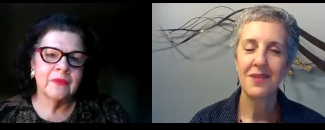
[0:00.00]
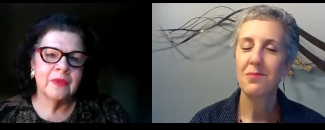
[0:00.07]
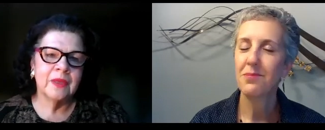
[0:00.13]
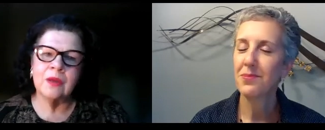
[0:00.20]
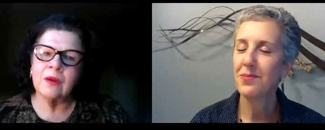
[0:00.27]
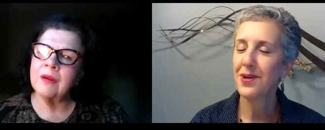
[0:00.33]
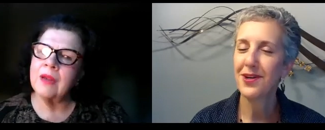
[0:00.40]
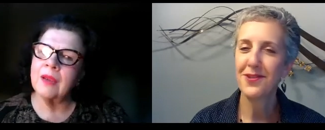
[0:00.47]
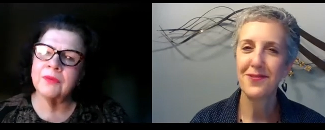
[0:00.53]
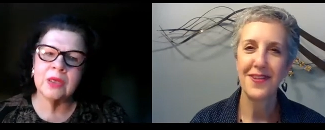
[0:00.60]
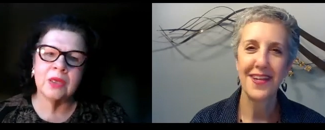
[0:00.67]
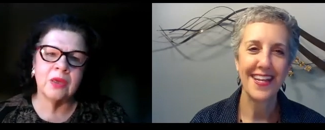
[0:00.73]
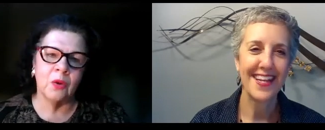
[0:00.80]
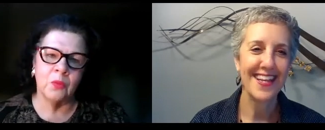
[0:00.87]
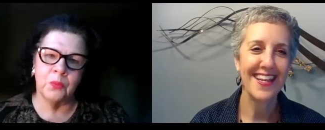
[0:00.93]
Speaker 1: You don't have to
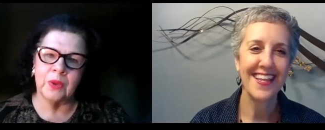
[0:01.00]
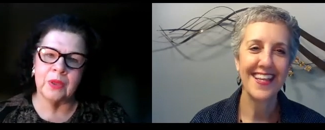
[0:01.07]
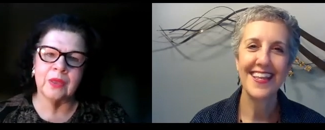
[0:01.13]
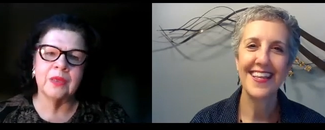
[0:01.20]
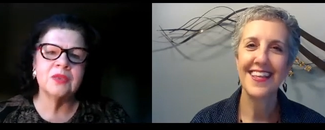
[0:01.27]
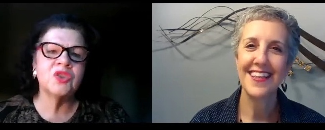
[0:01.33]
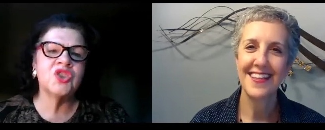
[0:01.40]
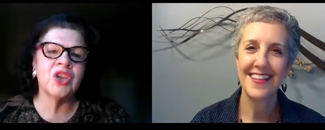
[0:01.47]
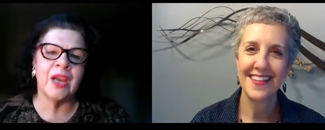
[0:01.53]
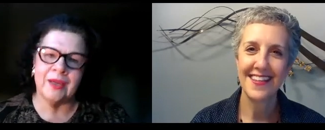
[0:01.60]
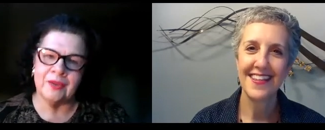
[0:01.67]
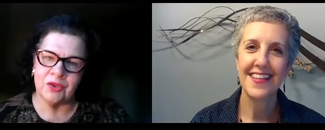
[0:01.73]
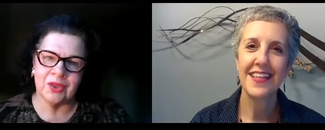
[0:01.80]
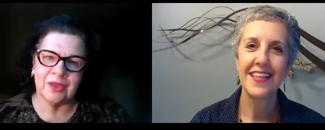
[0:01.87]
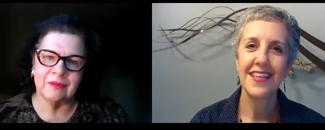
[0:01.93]
cope with it,
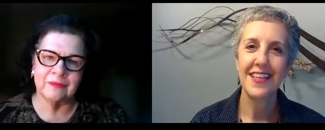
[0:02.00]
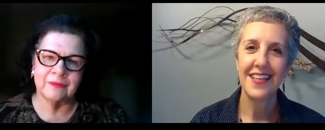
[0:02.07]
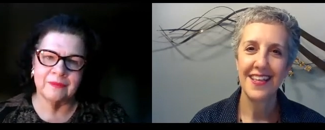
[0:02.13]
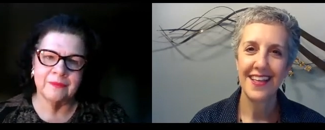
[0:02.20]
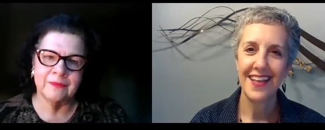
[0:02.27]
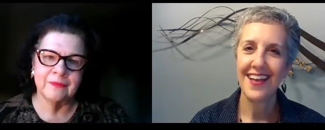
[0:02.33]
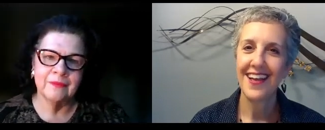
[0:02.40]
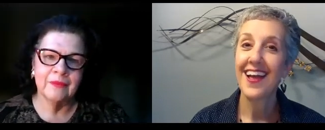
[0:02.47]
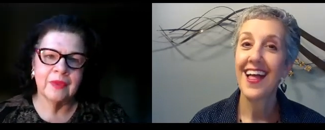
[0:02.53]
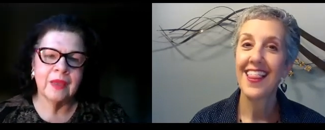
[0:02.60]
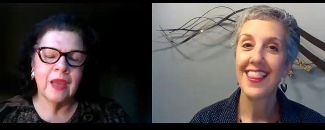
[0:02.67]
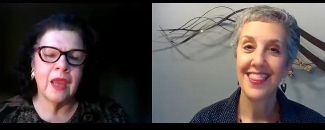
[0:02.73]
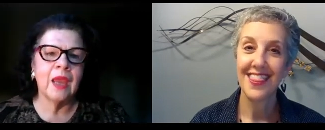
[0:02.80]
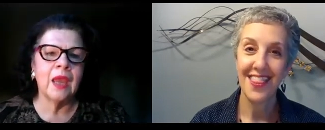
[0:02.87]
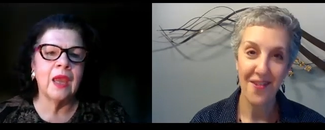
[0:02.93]
change it.
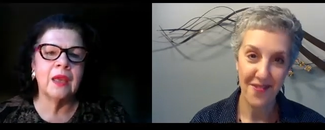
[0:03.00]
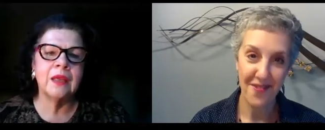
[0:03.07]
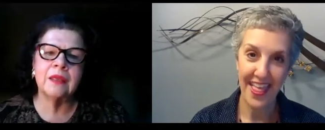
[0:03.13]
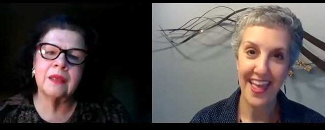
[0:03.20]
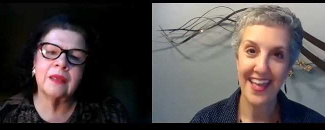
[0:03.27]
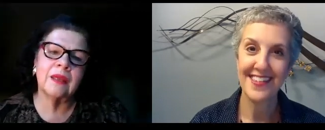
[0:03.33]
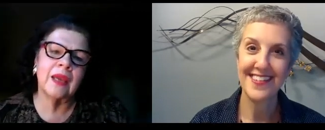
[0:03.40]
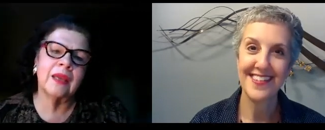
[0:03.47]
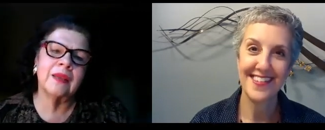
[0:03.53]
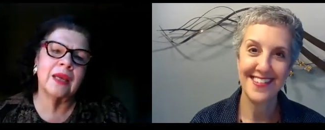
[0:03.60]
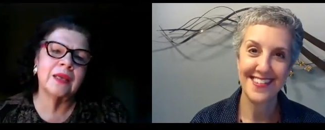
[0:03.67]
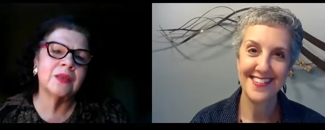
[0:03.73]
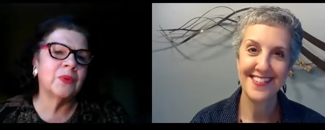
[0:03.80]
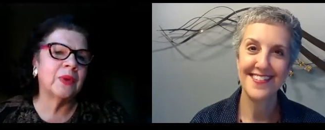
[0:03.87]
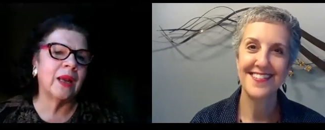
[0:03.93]
Love and that. and
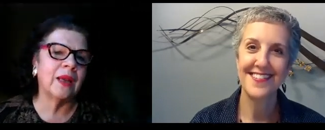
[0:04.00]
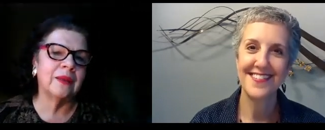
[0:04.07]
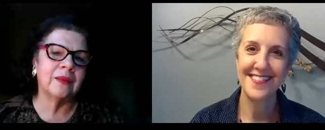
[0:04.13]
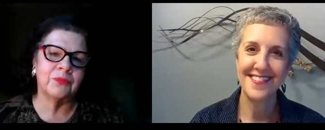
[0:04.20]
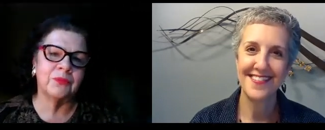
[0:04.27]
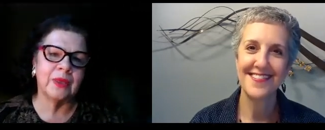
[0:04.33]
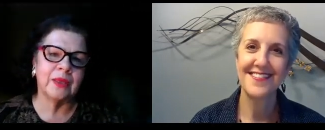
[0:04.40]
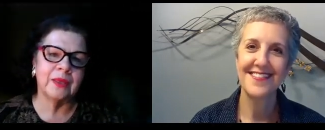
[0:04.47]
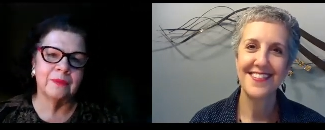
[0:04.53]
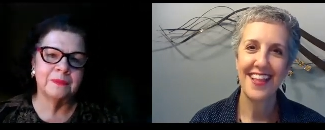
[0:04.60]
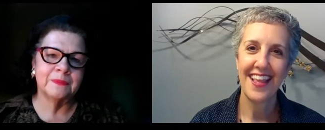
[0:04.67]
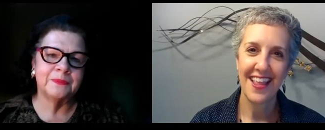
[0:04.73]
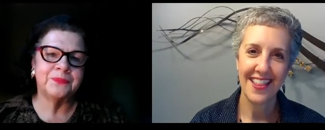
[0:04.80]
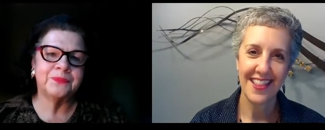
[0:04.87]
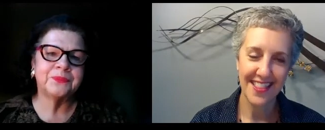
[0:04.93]
that's what I live with.
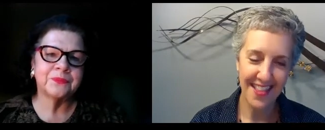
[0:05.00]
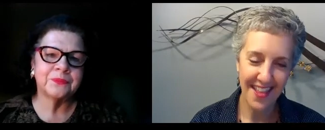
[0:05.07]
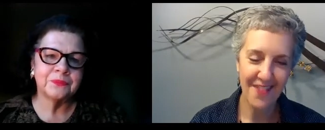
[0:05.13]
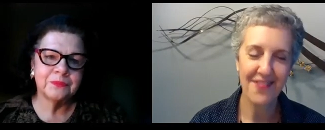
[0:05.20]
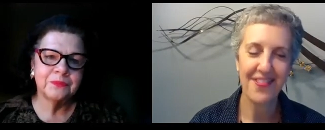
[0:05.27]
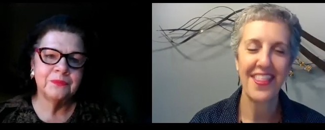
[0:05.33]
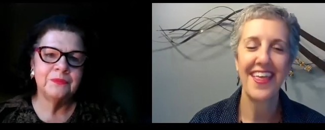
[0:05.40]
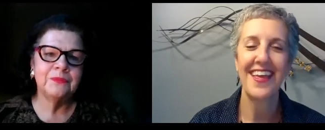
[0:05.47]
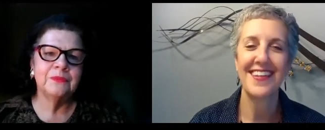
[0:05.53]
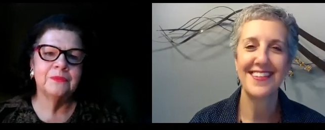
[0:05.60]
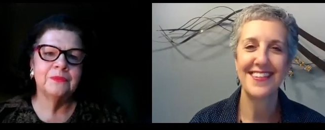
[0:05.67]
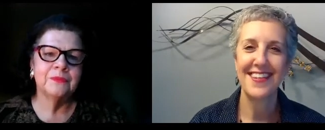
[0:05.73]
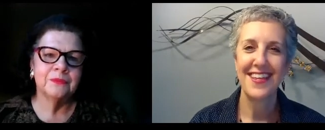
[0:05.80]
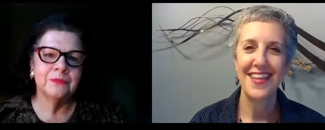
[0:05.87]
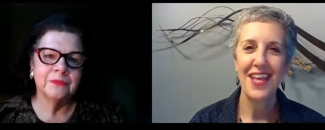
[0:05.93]
Speaker 2: Love
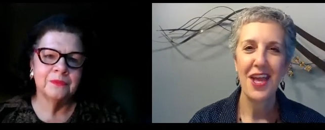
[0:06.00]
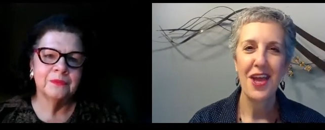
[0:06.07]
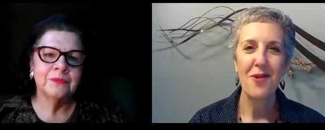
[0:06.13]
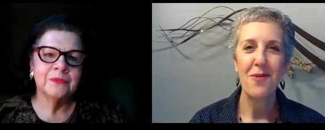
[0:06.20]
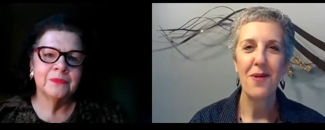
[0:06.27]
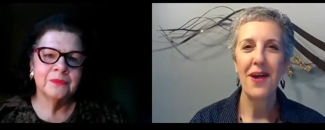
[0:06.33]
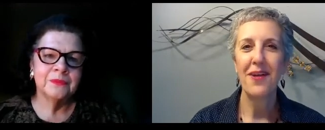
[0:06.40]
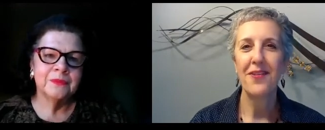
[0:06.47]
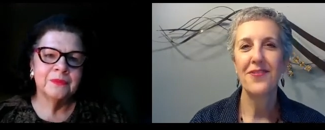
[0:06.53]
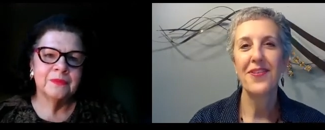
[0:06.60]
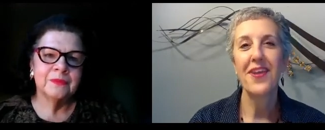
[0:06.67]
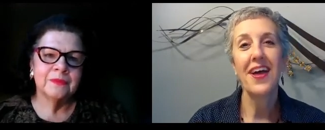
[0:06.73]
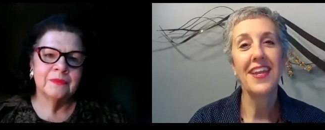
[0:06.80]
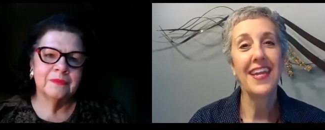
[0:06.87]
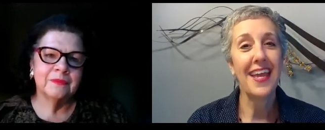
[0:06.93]
that. Well,
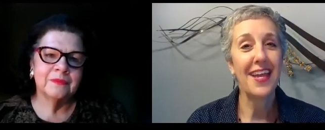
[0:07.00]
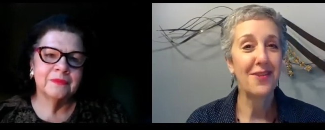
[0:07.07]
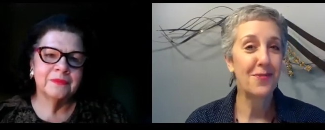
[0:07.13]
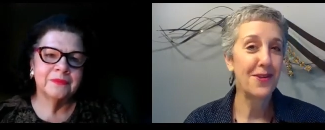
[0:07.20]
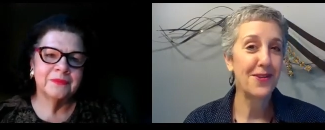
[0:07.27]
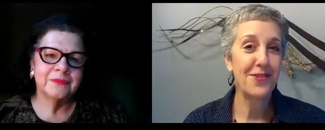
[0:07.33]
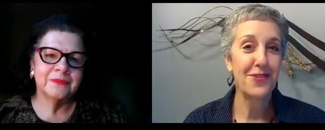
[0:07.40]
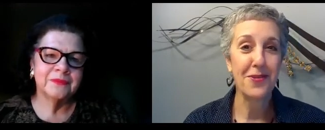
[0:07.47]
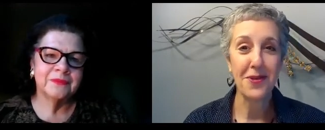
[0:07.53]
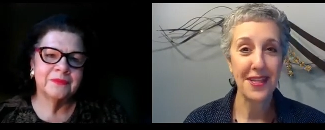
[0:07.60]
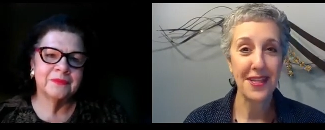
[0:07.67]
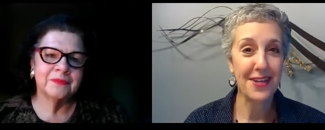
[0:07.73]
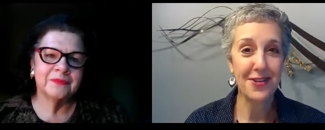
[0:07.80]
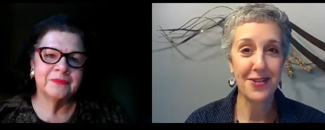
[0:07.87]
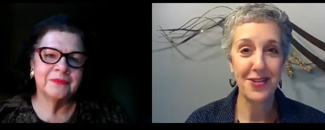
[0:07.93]
Donna Edwards, your
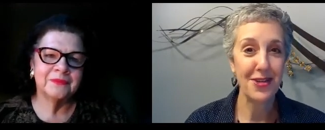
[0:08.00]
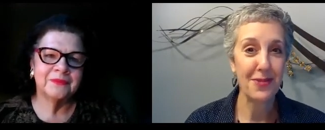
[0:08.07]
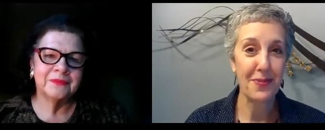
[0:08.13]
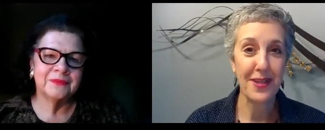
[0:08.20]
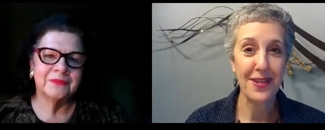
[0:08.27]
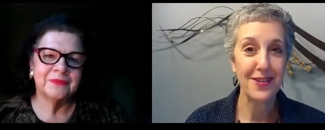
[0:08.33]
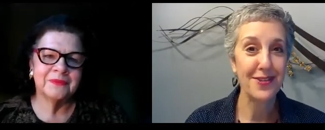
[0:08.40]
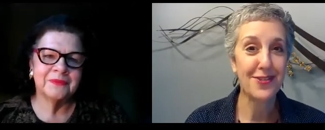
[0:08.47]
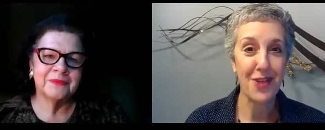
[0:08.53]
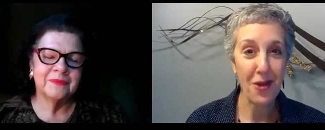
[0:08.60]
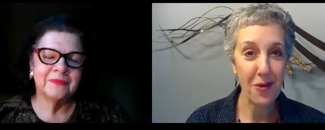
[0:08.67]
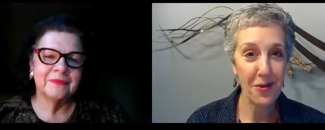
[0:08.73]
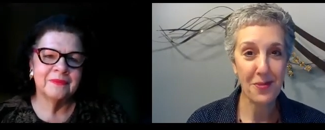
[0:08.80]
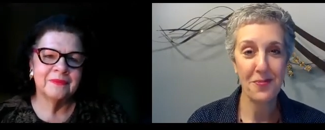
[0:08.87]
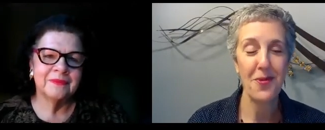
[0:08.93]
leadership is
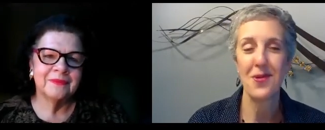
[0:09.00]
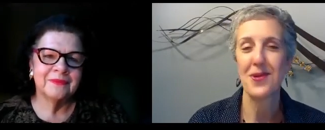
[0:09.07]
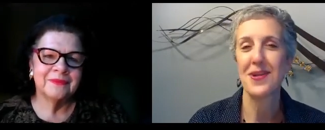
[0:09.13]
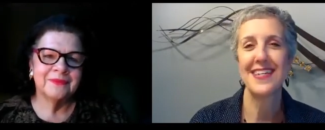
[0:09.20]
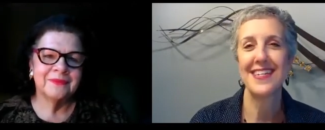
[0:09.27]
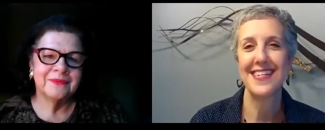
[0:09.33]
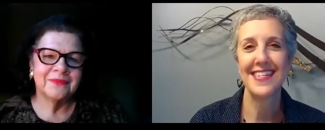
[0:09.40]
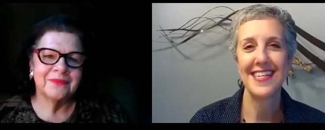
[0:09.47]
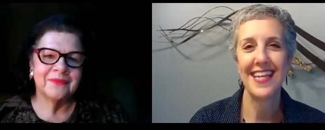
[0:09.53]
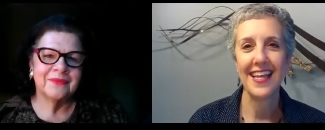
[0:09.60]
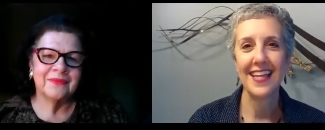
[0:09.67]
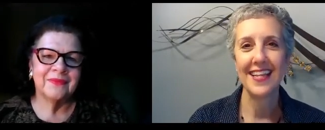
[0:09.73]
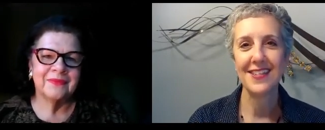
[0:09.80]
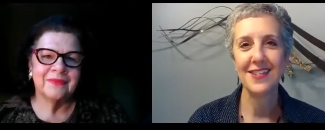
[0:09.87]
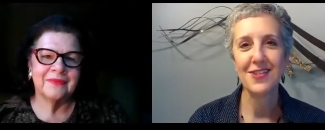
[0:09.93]
so important
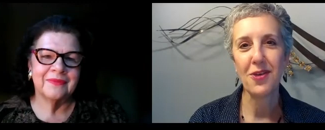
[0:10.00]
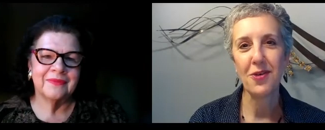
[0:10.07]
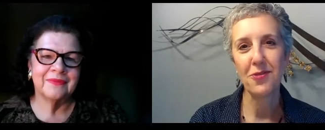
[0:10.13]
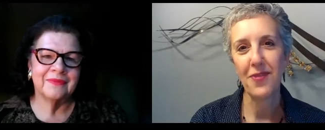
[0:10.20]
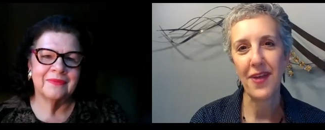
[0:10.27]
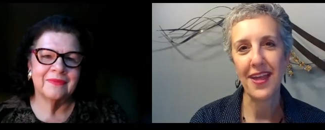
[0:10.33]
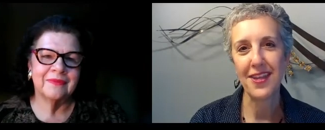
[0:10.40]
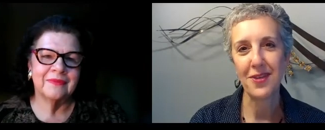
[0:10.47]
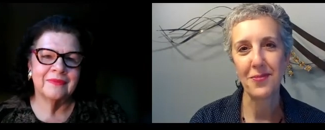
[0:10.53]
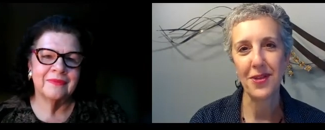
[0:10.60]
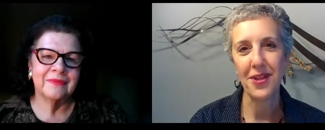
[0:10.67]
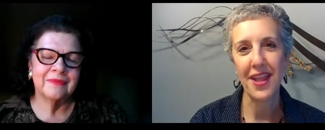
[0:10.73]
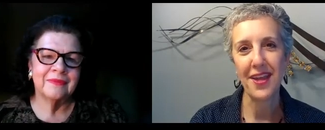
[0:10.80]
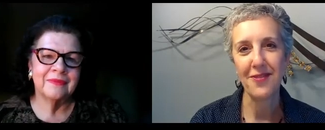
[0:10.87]
and so valuable